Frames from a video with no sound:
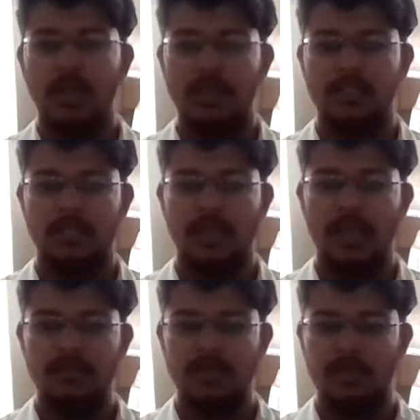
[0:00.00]
at the
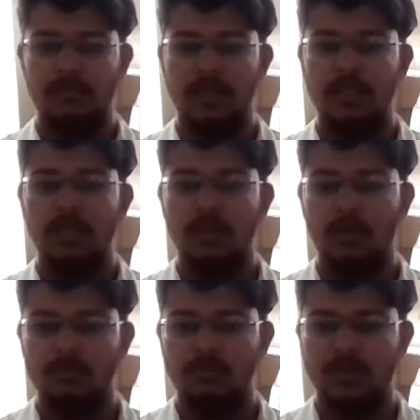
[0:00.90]
time interval
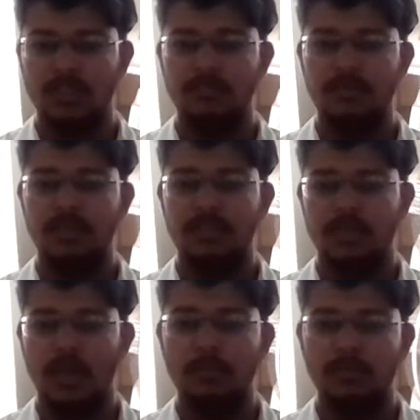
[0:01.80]
of 20
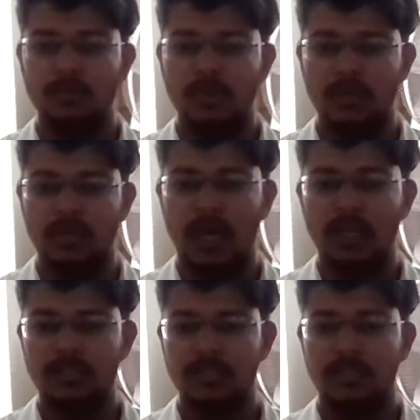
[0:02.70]
minutes up to contrast